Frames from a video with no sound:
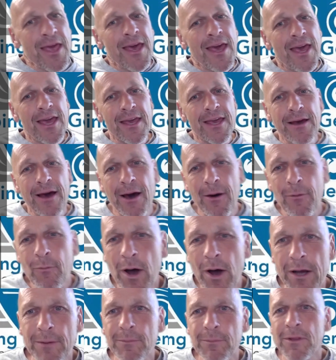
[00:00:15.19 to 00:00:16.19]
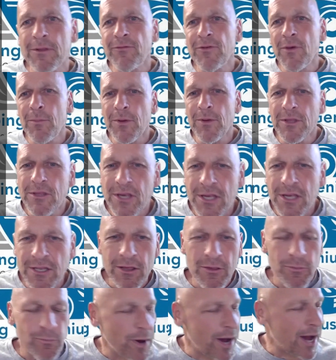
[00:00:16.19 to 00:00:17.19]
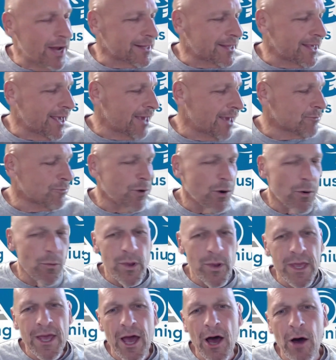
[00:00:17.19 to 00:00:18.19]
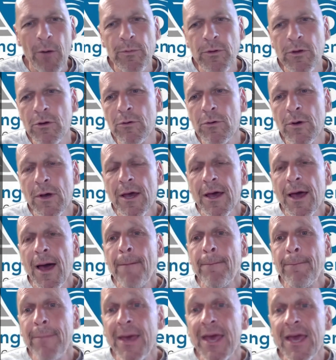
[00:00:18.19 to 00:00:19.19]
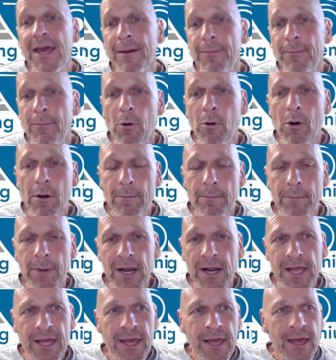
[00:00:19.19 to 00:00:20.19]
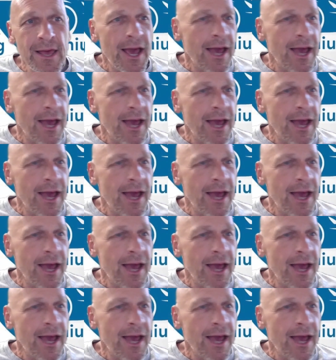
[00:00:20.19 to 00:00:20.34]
Hey, welcome to the Flipping Genius podcast, where we help you make more money.